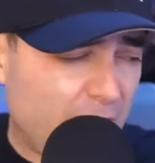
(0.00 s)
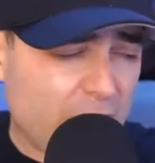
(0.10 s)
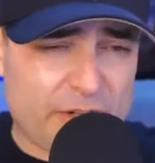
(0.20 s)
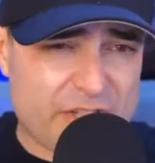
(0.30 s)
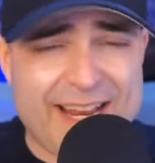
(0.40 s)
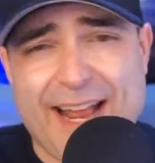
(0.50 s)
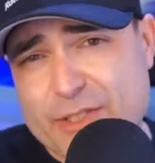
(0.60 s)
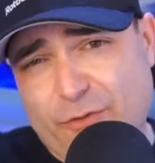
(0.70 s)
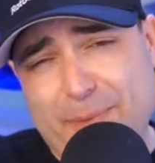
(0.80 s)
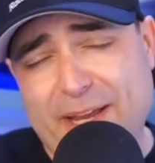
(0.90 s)
that all of our
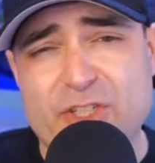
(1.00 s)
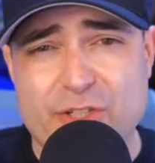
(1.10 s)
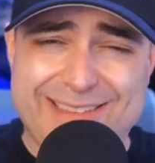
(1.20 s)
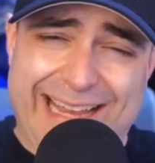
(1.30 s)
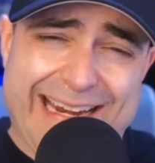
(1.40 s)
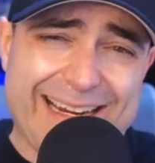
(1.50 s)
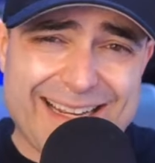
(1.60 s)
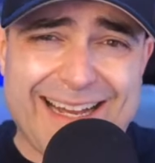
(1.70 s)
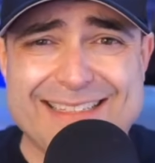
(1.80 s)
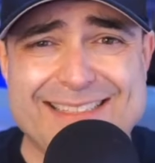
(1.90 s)
stats, information, data,
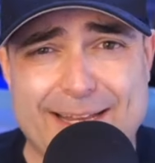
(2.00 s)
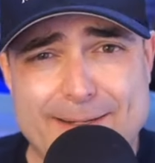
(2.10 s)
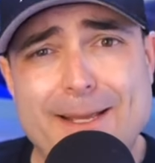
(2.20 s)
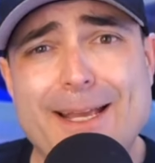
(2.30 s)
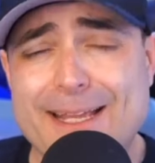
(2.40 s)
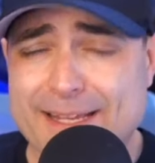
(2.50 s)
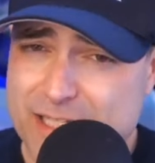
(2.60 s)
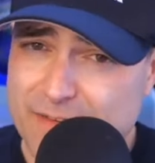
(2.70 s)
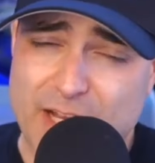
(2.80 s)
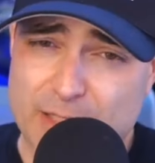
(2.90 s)
content
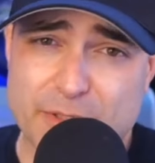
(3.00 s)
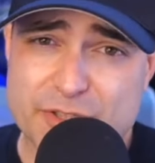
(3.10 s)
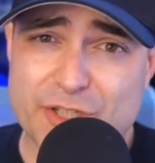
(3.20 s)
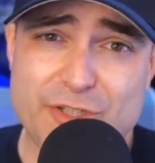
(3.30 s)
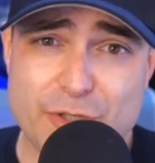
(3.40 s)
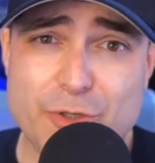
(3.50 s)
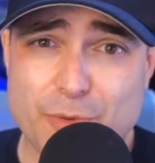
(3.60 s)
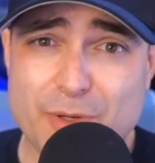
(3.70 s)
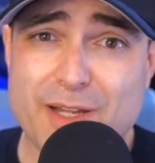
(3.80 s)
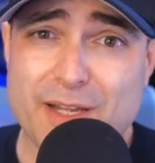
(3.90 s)
is available to
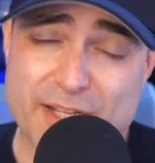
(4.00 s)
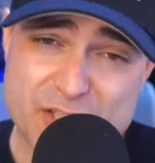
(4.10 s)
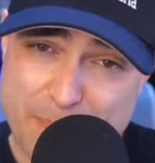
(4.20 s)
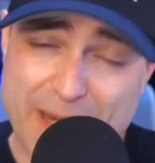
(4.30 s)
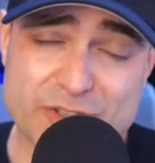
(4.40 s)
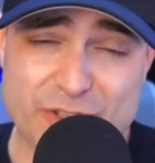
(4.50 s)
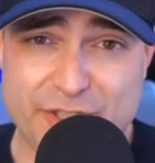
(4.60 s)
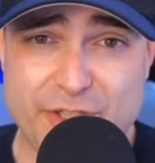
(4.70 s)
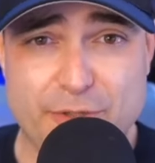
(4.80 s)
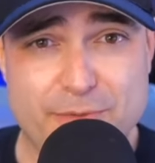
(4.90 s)
you,
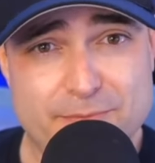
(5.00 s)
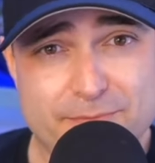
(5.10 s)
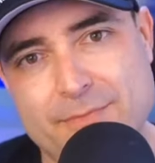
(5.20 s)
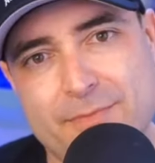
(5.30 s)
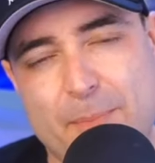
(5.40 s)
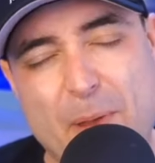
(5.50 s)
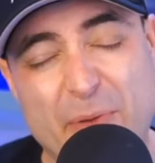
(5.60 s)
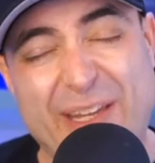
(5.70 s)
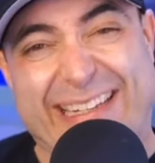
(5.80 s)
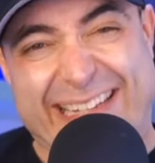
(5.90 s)
especially you, the
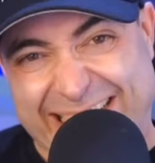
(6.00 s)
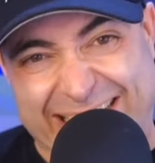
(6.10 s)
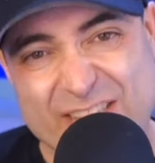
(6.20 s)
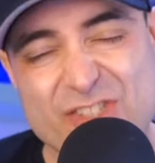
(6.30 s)
people that get the